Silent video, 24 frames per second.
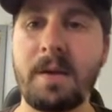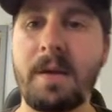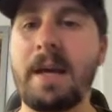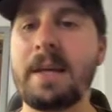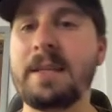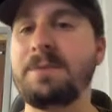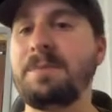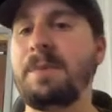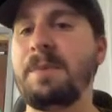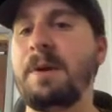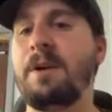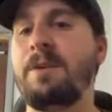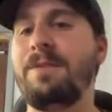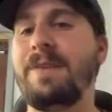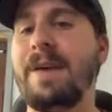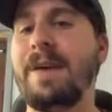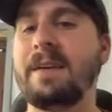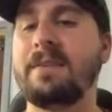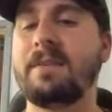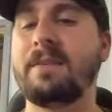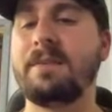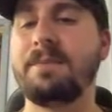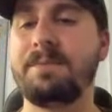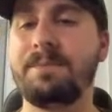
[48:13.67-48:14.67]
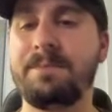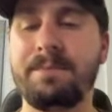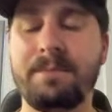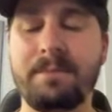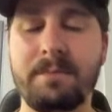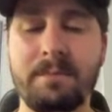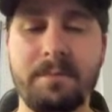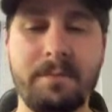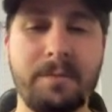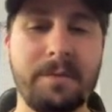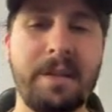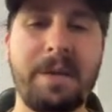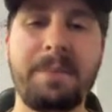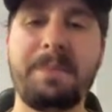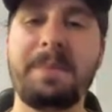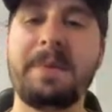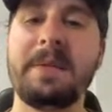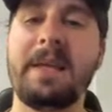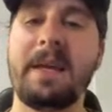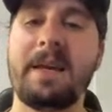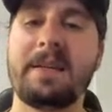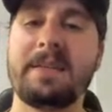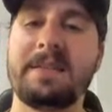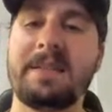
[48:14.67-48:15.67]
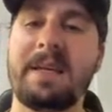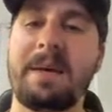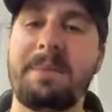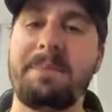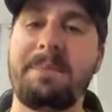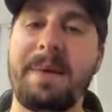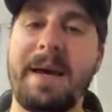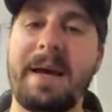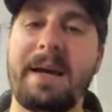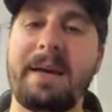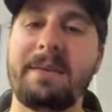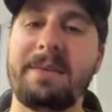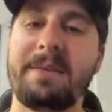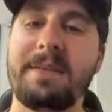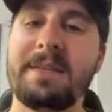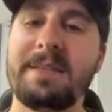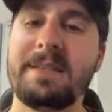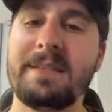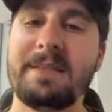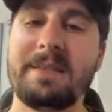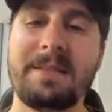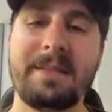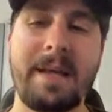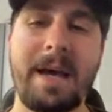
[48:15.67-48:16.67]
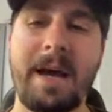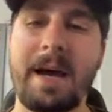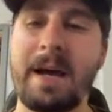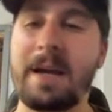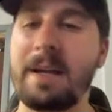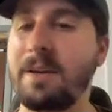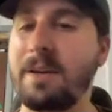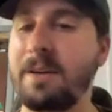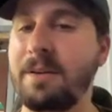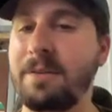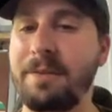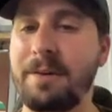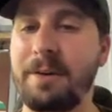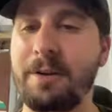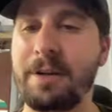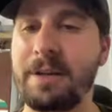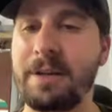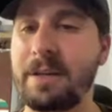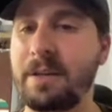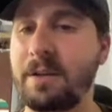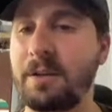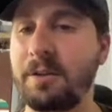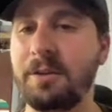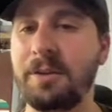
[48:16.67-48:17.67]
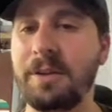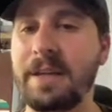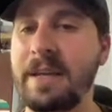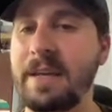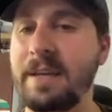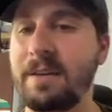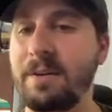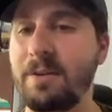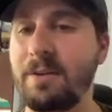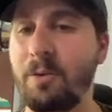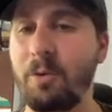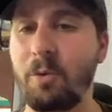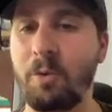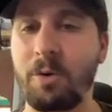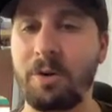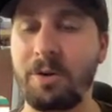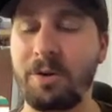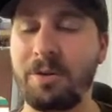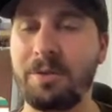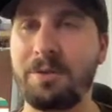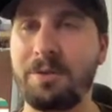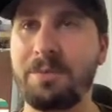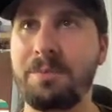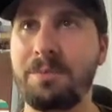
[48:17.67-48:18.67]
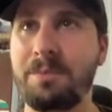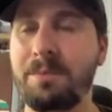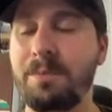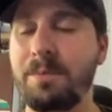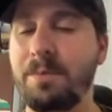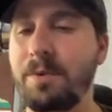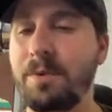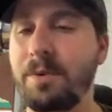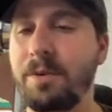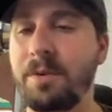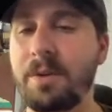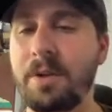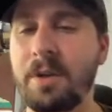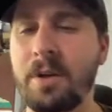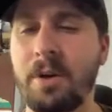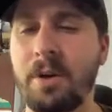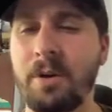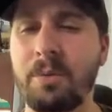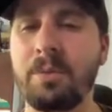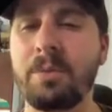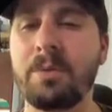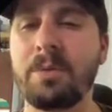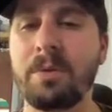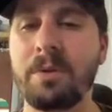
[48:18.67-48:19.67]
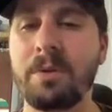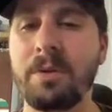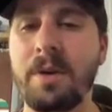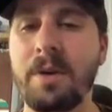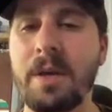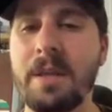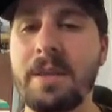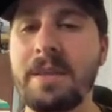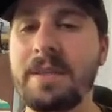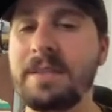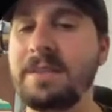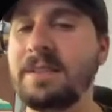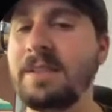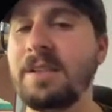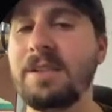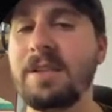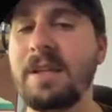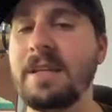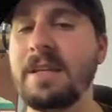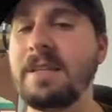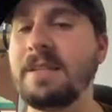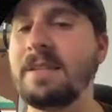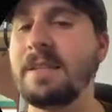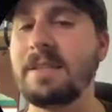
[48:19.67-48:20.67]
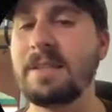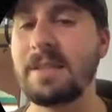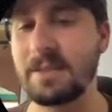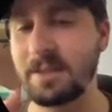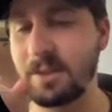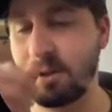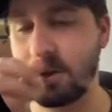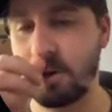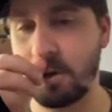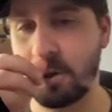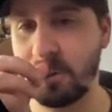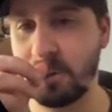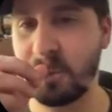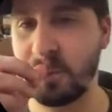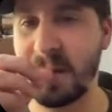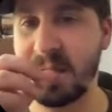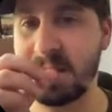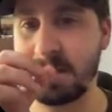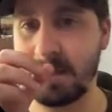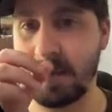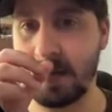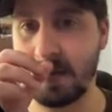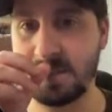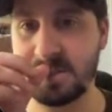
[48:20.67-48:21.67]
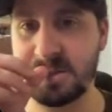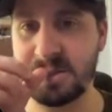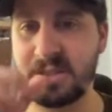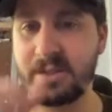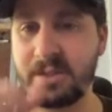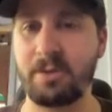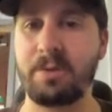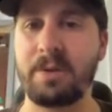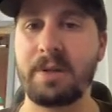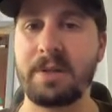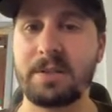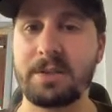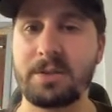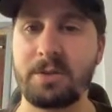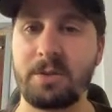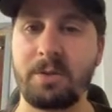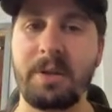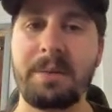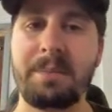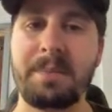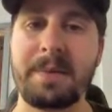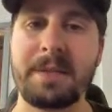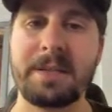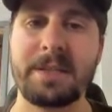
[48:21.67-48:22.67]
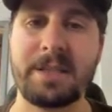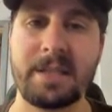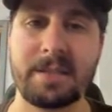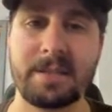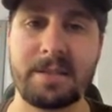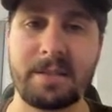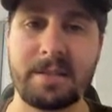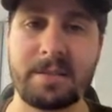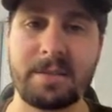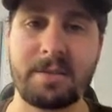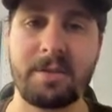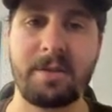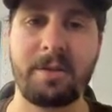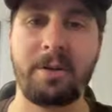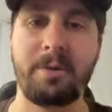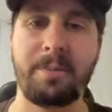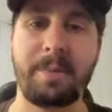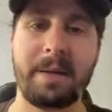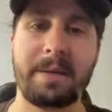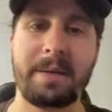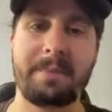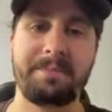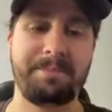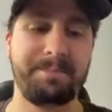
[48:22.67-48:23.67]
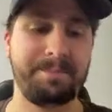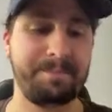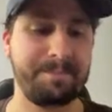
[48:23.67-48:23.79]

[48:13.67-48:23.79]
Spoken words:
as a matter of fact, let me take a step back. This is not a very clean or, this isn't a good way to actually do this. So let me change this a little bit.